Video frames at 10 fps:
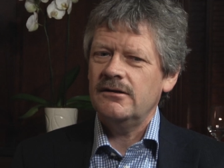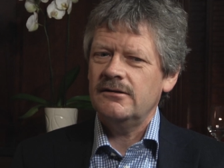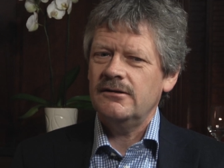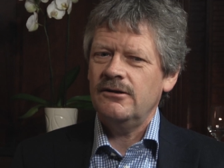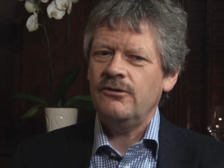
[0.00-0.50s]
Uh,
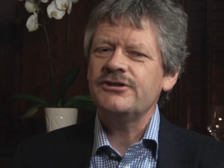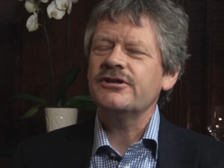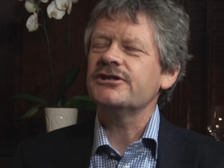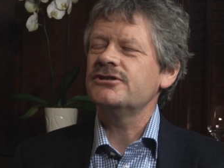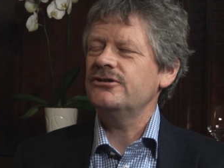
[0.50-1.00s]
a uh, heuristic
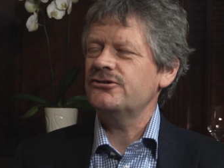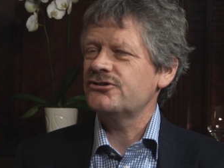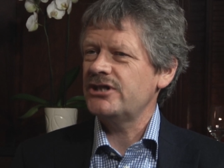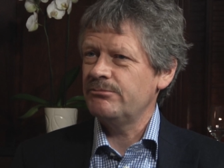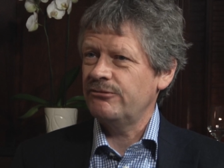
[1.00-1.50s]
is just a
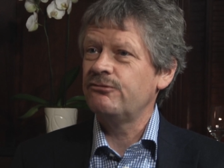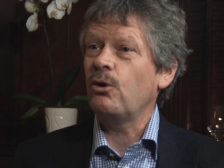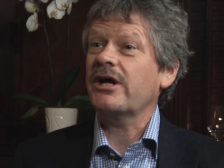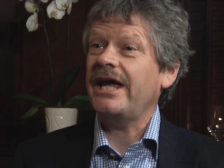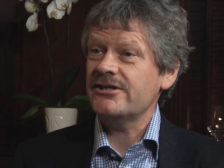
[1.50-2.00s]
simple
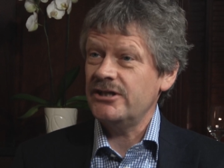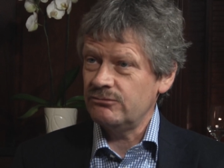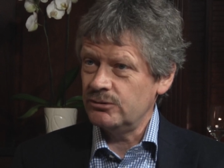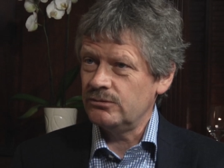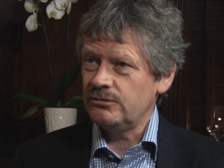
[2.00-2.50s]
forecasting
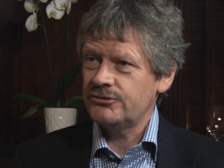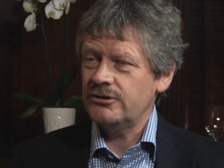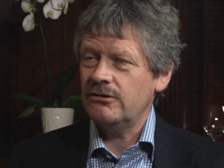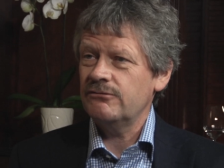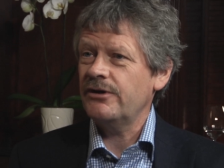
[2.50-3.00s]
rule.
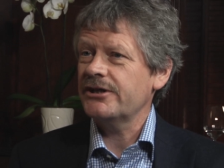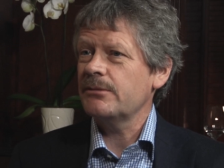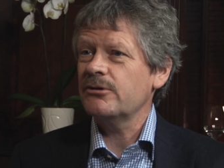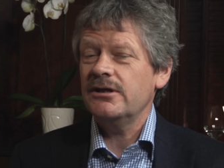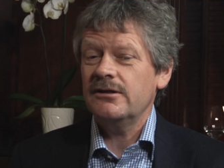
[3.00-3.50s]
So, for
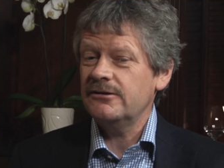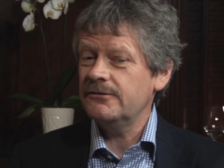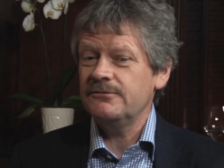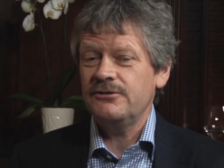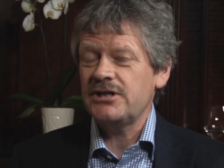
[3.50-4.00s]
example,
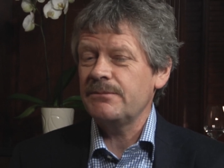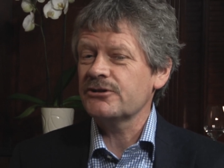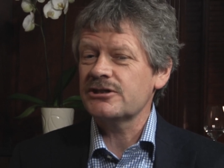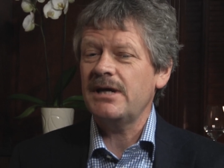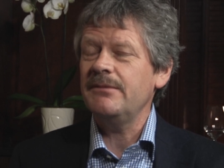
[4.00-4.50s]
the
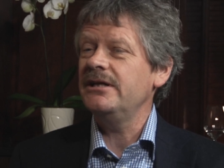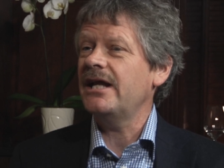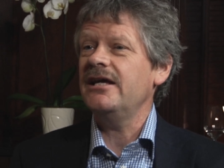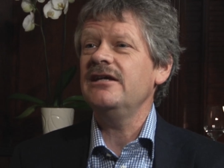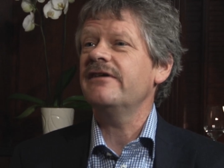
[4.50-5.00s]
simplest may be
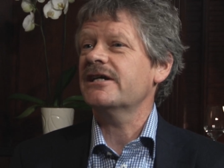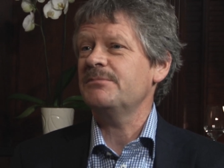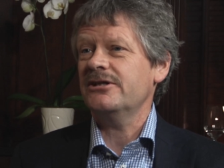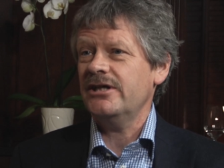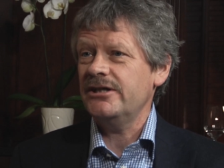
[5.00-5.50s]
naive
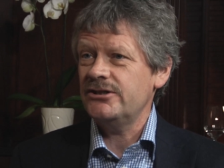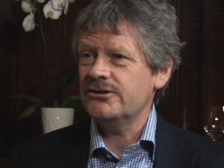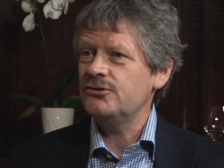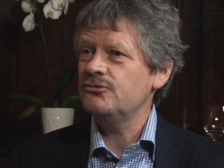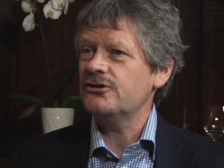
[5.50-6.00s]

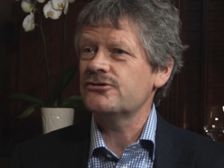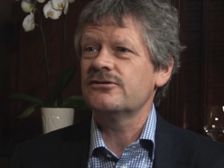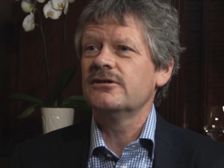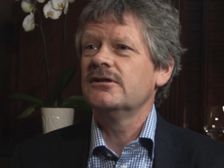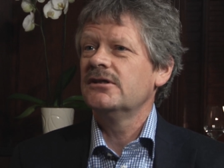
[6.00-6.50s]
expectations. You just
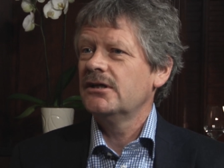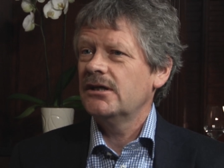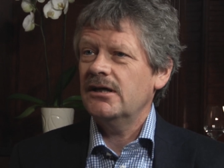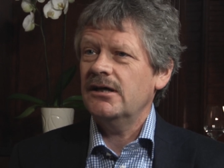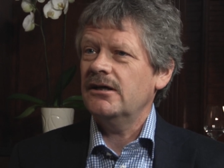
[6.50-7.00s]

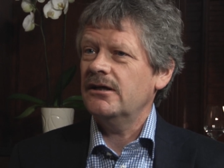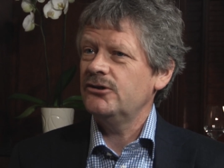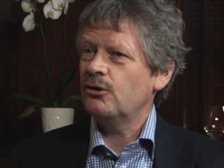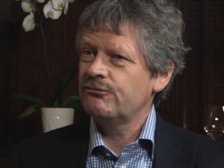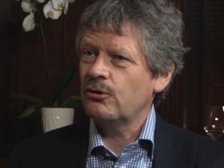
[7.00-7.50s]
uh,
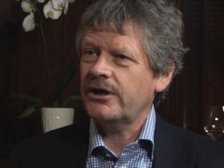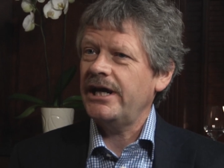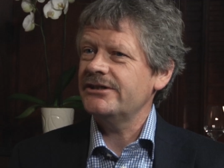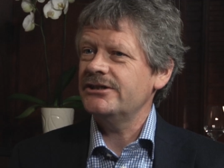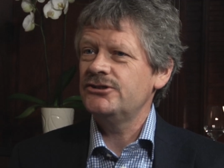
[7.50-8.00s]
your
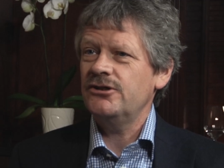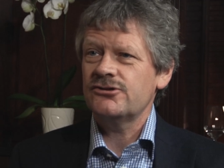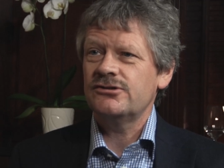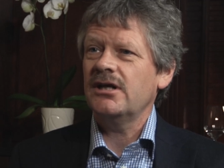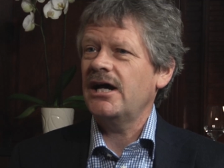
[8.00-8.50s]
forecast is
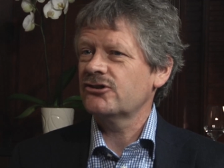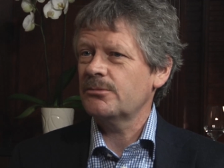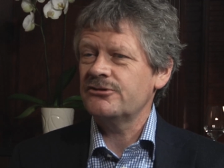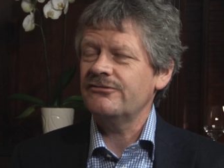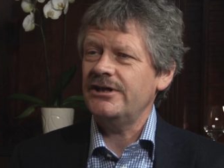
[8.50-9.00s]
just the last
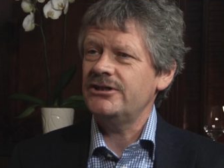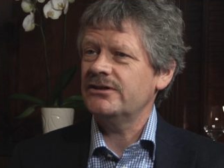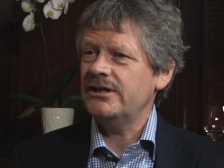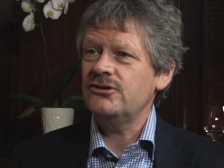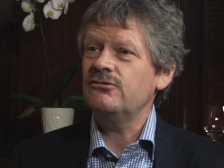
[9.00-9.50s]
observation
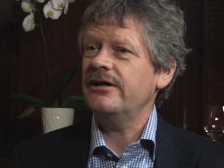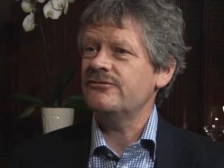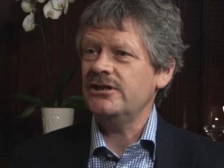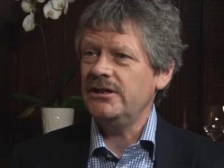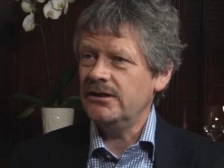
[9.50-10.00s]
that you have
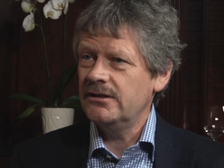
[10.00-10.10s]
seen.